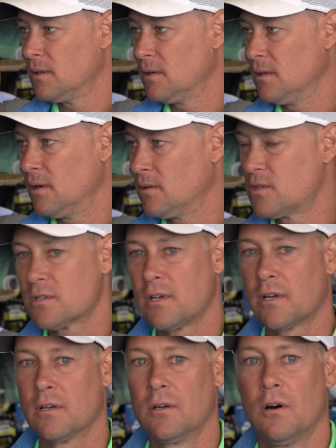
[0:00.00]
You know, it's just
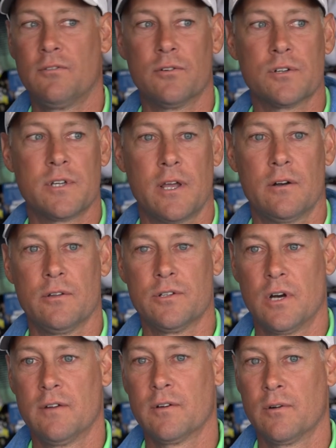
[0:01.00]
like a golfer standing on the
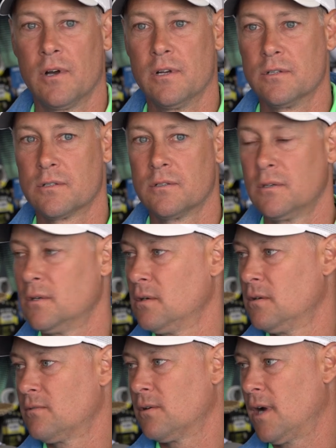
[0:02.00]
driving range
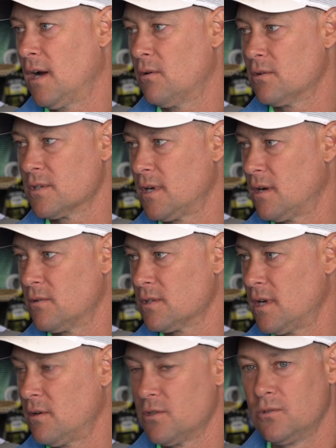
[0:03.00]
for hours and hours
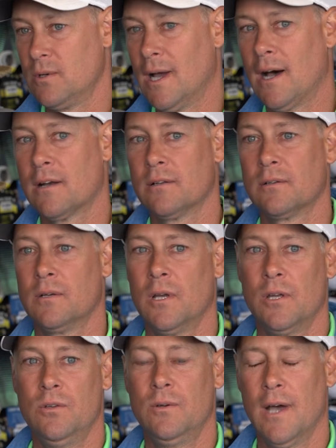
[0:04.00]
and hours. You gotta,
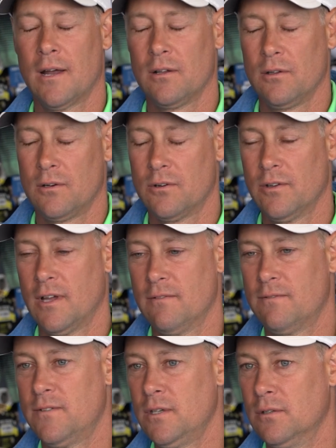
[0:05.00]
you gotta learn that
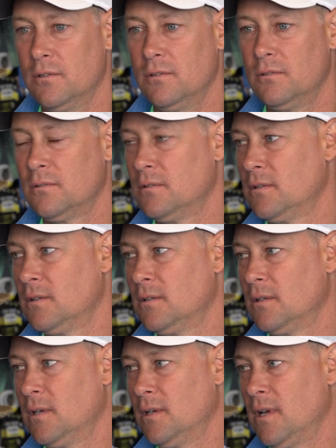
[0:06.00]
feel.
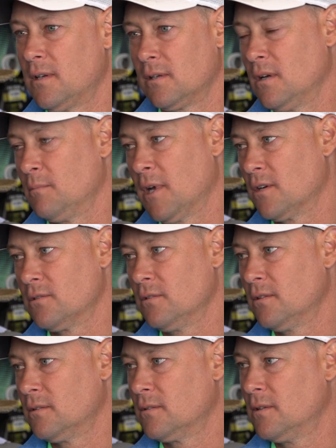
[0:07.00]
It doesn't come
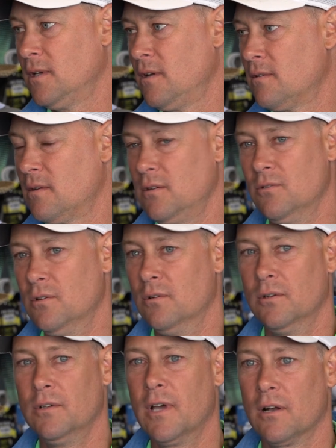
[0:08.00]
naturally. Anything you
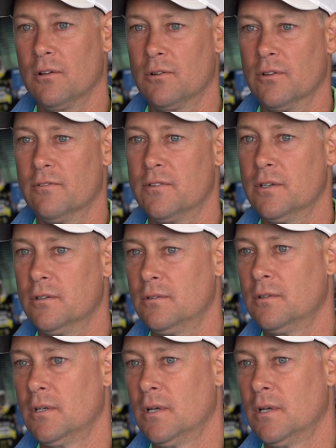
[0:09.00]
do, you gotta learn the feel.